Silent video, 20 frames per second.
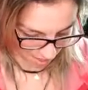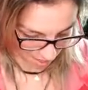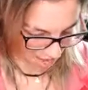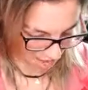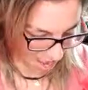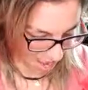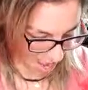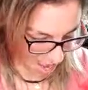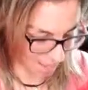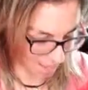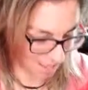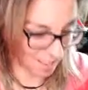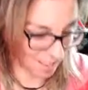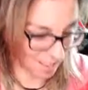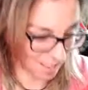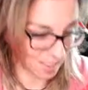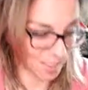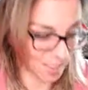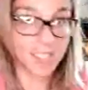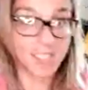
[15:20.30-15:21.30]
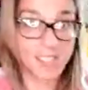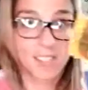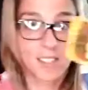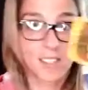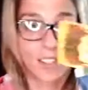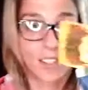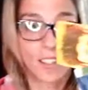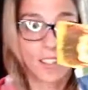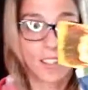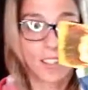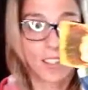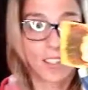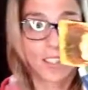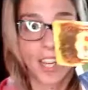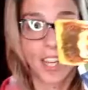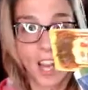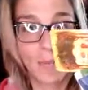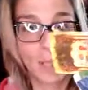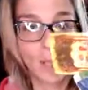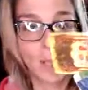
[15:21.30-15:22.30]
And like, okay,
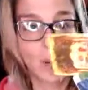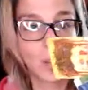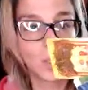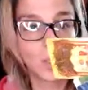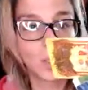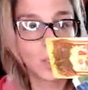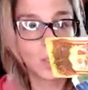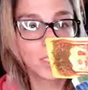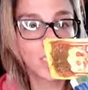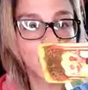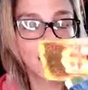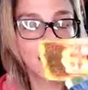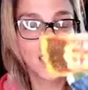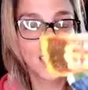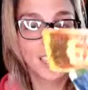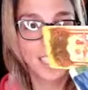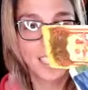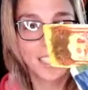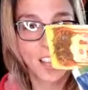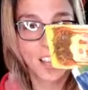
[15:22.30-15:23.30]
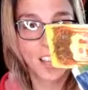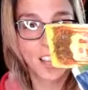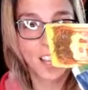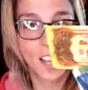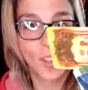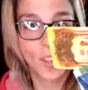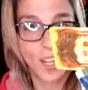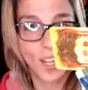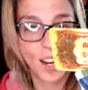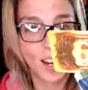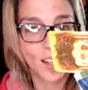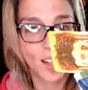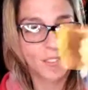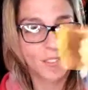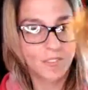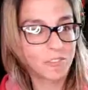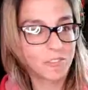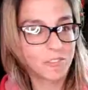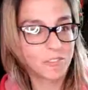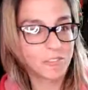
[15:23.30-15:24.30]
I've been holding this like this, although the card
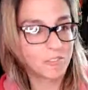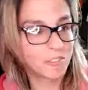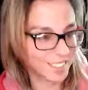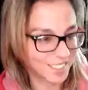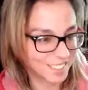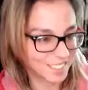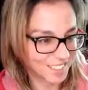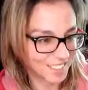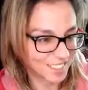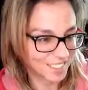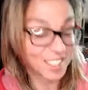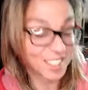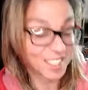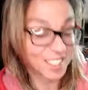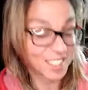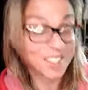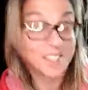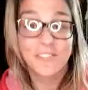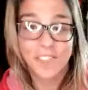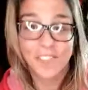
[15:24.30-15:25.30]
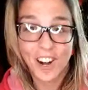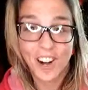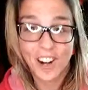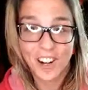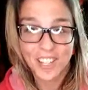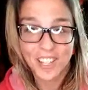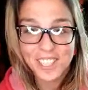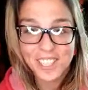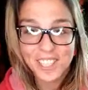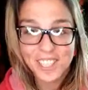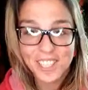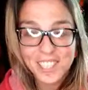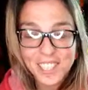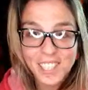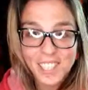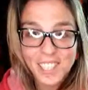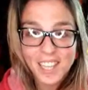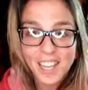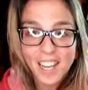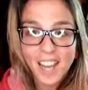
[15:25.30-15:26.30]
didn't fall.
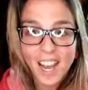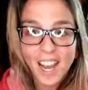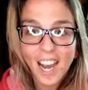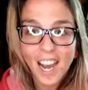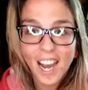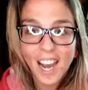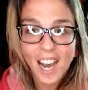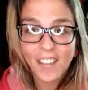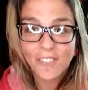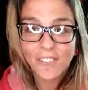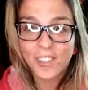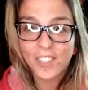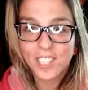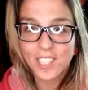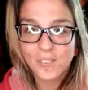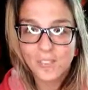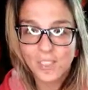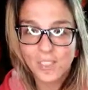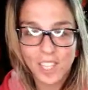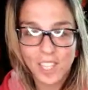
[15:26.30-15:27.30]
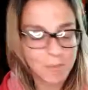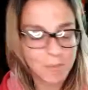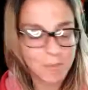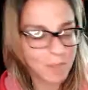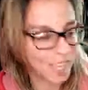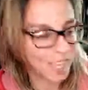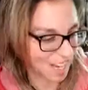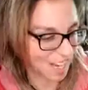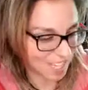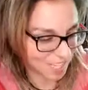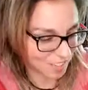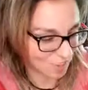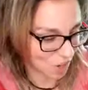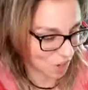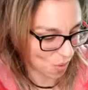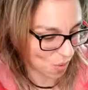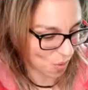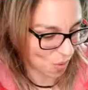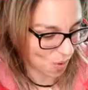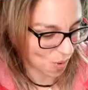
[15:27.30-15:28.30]
I felt this in my hand. I didn't know
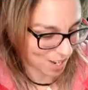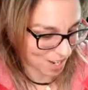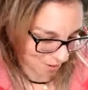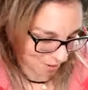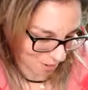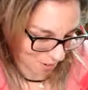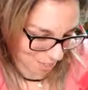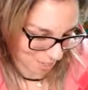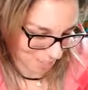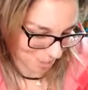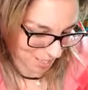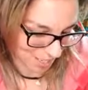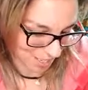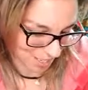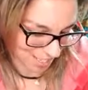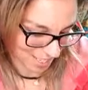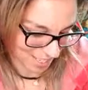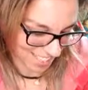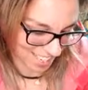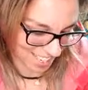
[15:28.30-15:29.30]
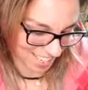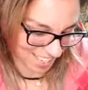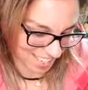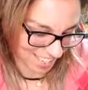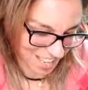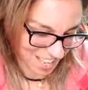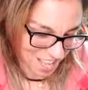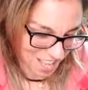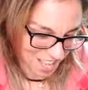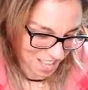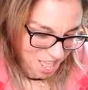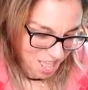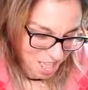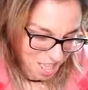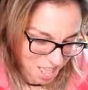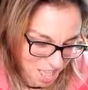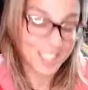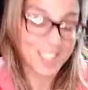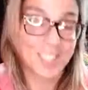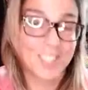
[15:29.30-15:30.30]
what card it was, but it's
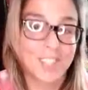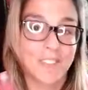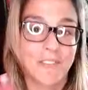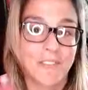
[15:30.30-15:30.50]
it's the